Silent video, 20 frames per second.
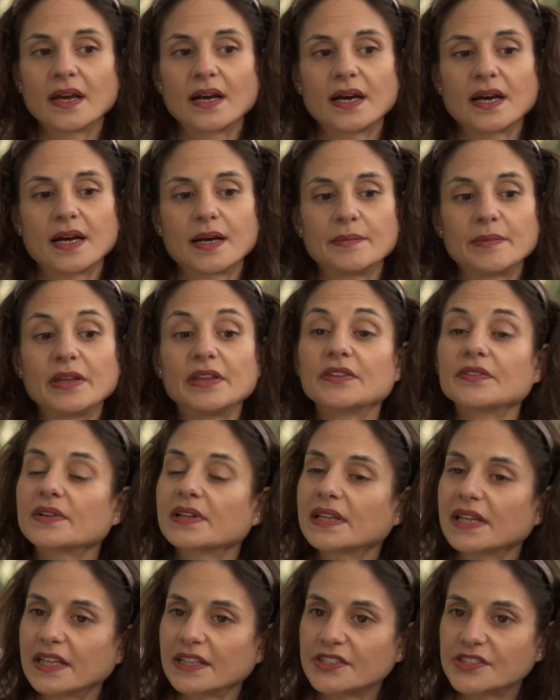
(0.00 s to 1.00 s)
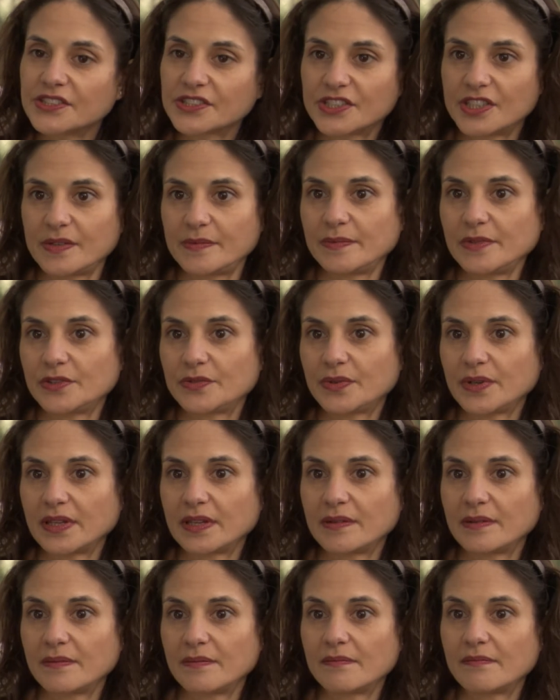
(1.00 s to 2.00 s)
Um, in the relationship between
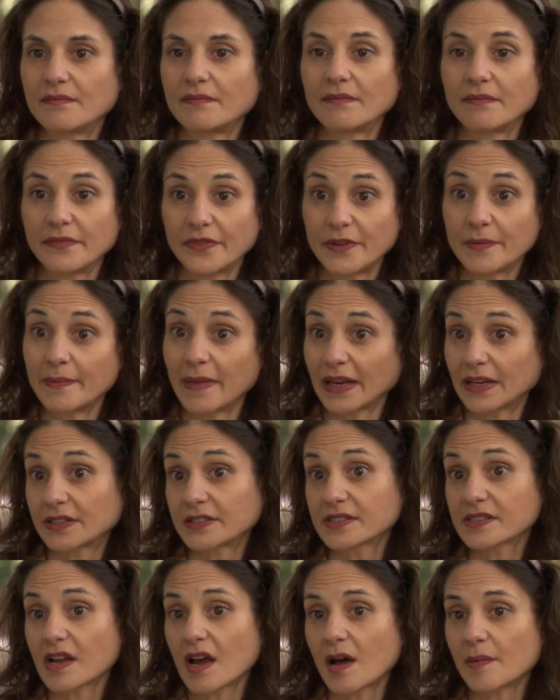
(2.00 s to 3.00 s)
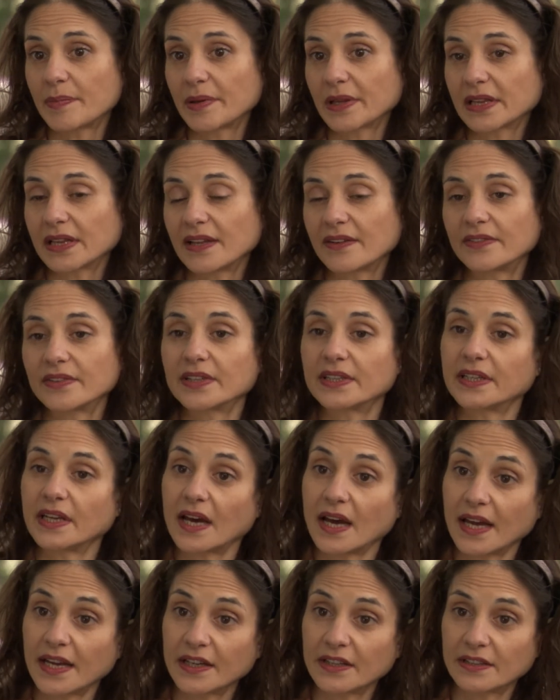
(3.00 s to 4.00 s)
the, the microscopic level and
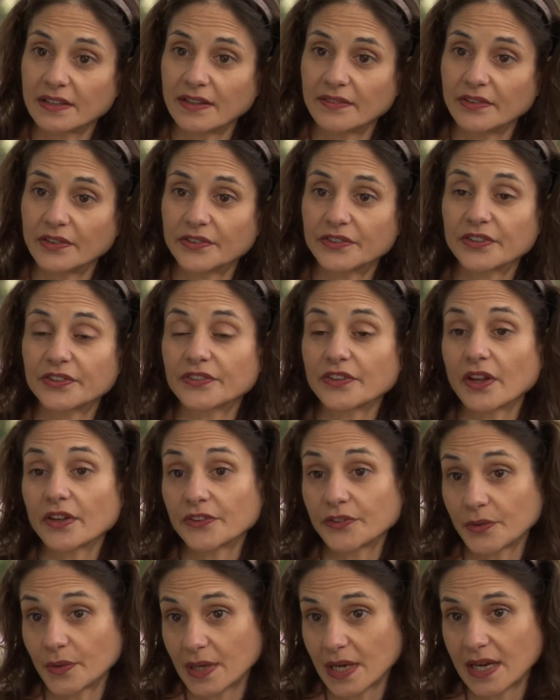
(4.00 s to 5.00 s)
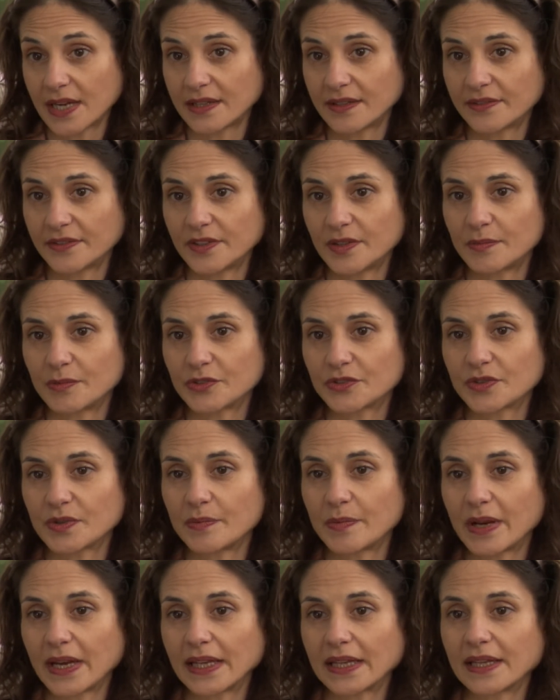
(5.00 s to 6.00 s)
higher levels, there's also a kind of symmetry
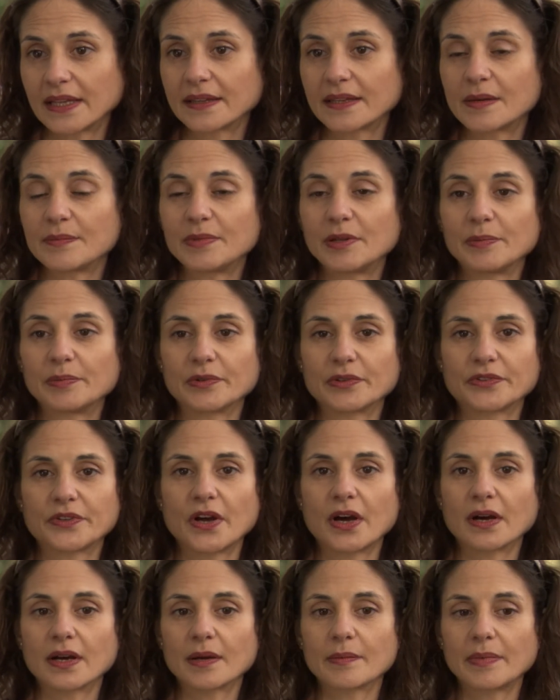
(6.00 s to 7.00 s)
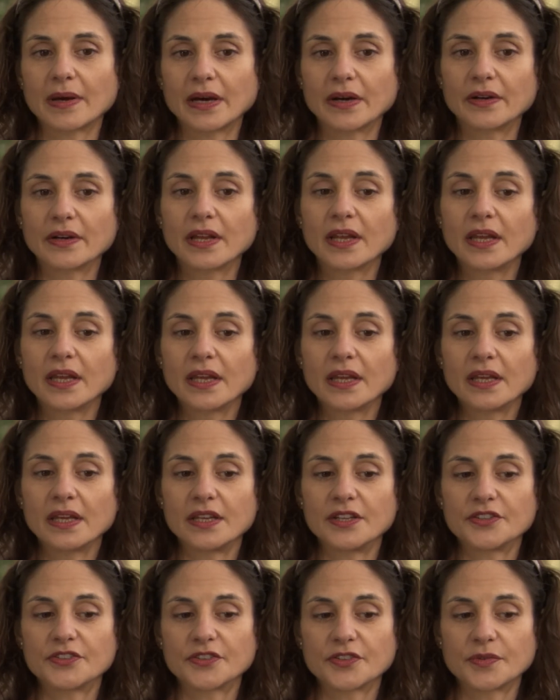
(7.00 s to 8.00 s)
breaking that people talk about
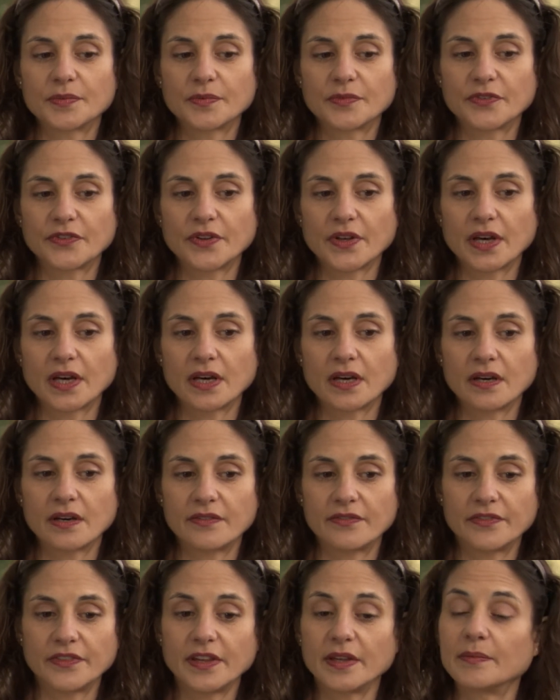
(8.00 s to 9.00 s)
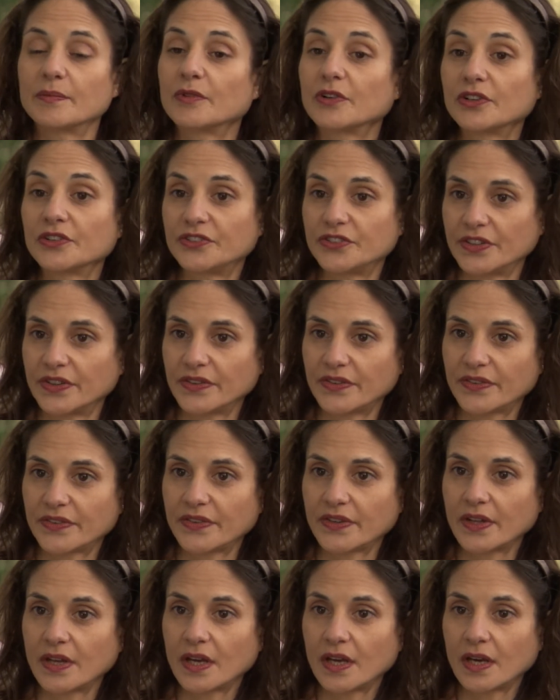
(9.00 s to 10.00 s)
in terms of the emergence
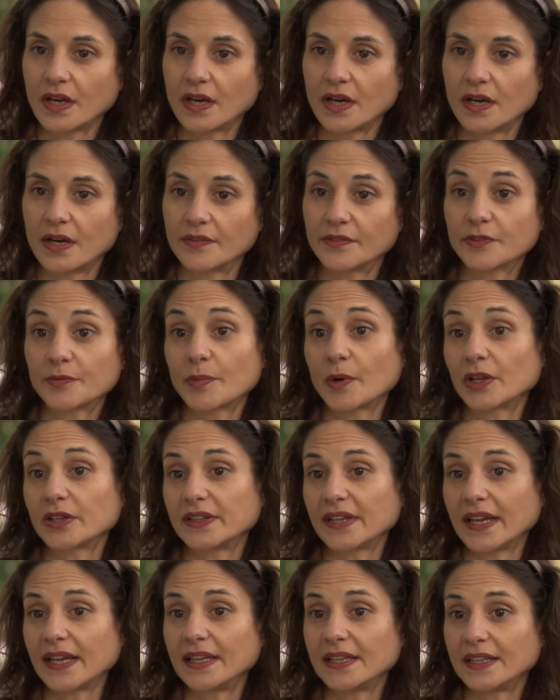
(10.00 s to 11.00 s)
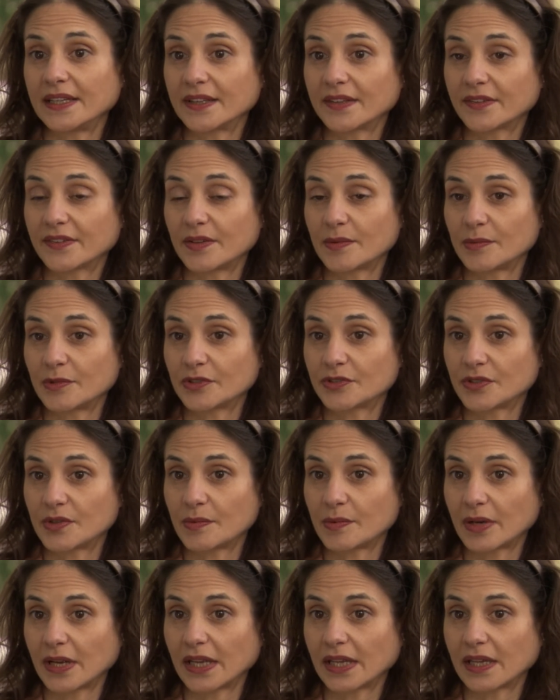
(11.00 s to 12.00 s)
of spontaneous symmetry
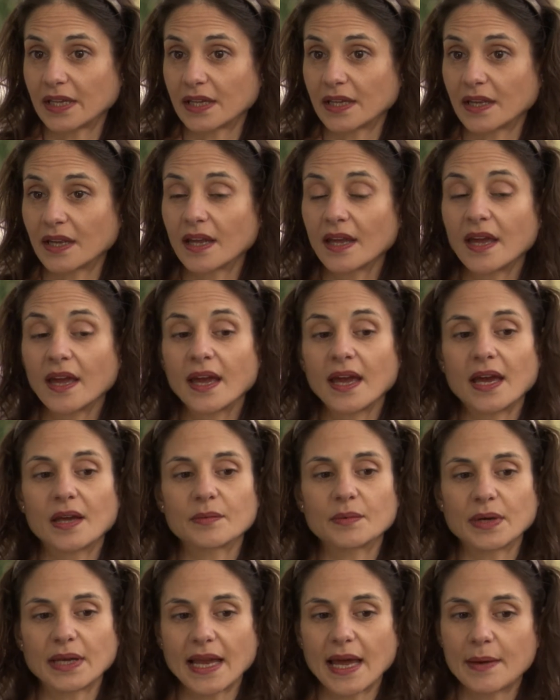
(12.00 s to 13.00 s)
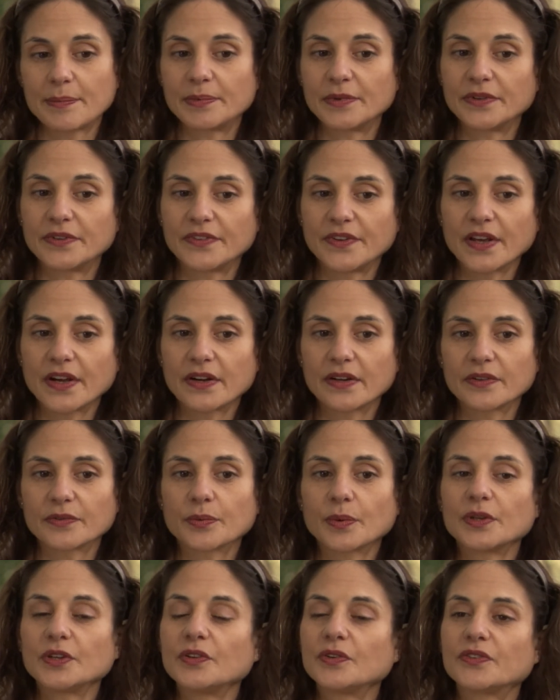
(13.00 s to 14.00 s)
breaking. And what happens there is
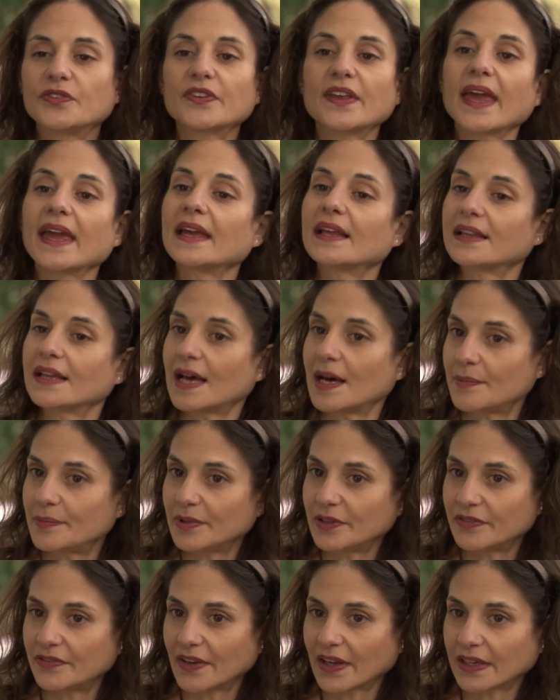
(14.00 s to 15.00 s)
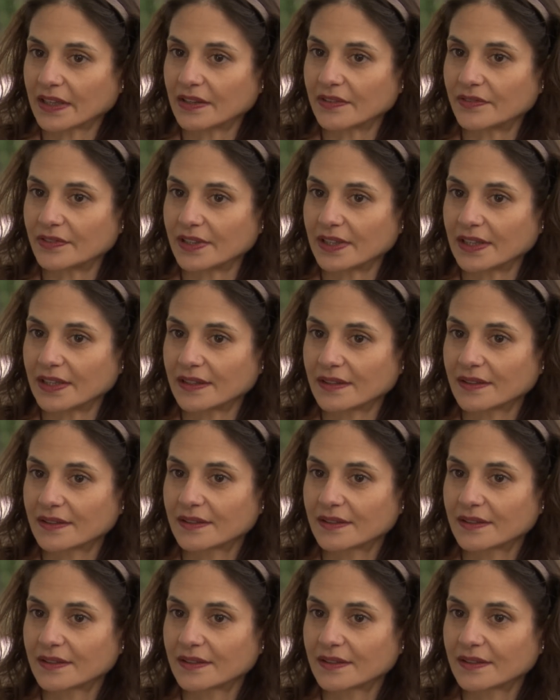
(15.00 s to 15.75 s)
when you scale up effectively,